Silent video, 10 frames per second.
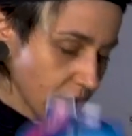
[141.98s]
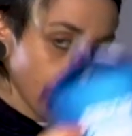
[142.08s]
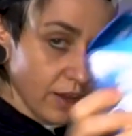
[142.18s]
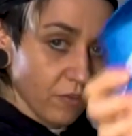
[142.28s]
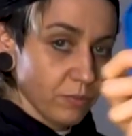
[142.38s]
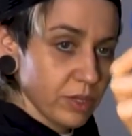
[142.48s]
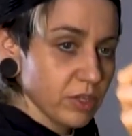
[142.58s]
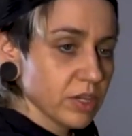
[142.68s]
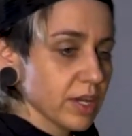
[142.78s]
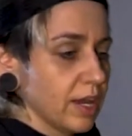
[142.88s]
of
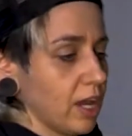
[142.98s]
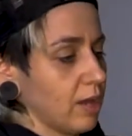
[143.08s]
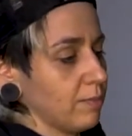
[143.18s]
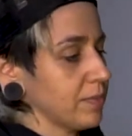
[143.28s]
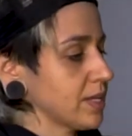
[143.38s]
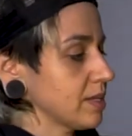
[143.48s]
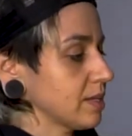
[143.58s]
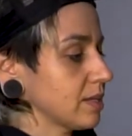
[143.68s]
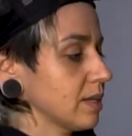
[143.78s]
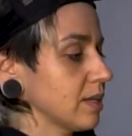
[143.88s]
milk.
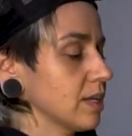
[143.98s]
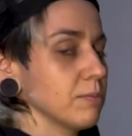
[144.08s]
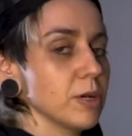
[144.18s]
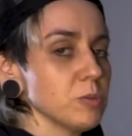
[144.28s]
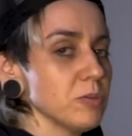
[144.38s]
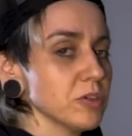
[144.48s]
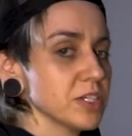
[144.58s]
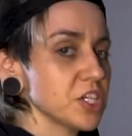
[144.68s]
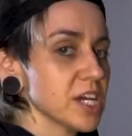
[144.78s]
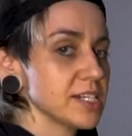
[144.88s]
Most people are
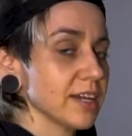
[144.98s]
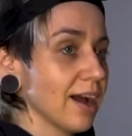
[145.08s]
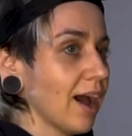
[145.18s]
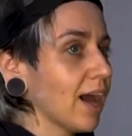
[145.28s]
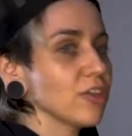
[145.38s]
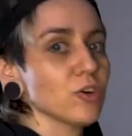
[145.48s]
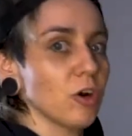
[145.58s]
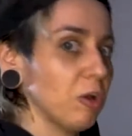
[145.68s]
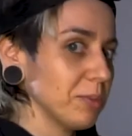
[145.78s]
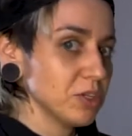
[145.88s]
suggesting either
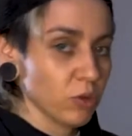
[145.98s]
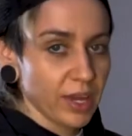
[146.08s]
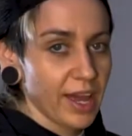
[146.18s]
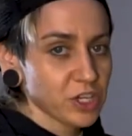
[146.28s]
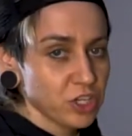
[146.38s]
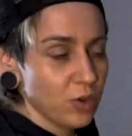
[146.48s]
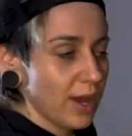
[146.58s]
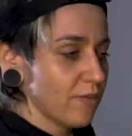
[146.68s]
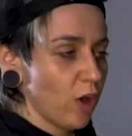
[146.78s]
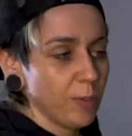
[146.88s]
almond or cashew.
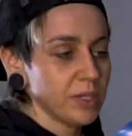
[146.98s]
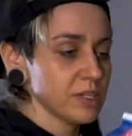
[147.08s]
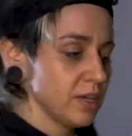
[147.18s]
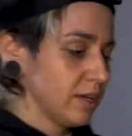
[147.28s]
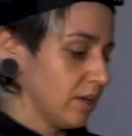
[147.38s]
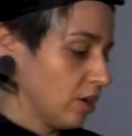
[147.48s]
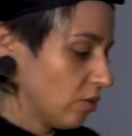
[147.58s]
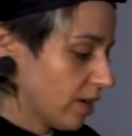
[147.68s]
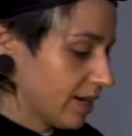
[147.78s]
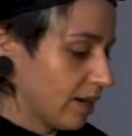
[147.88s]
I have almond
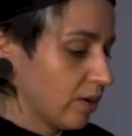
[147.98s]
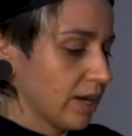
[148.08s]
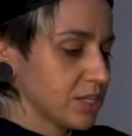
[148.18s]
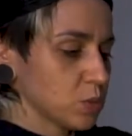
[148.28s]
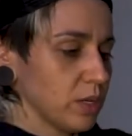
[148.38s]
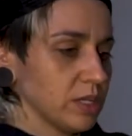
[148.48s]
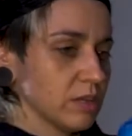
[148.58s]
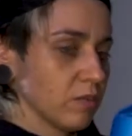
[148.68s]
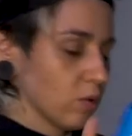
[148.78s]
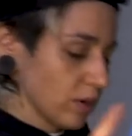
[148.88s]
right now, unsweetened,
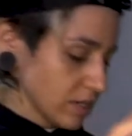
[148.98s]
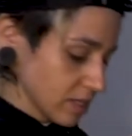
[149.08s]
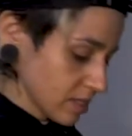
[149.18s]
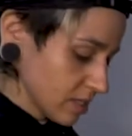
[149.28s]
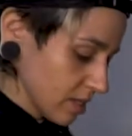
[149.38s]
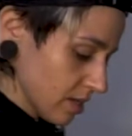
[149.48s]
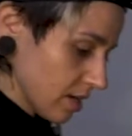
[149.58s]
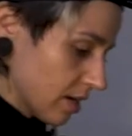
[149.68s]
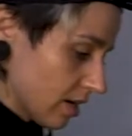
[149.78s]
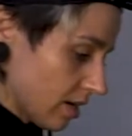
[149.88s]
of course.
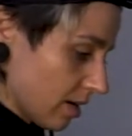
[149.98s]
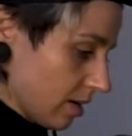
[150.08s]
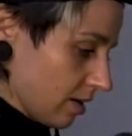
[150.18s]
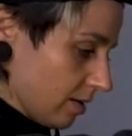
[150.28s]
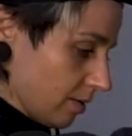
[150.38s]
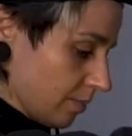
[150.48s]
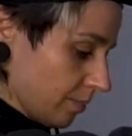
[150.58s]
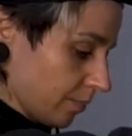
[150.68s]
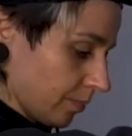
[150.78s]
Oops,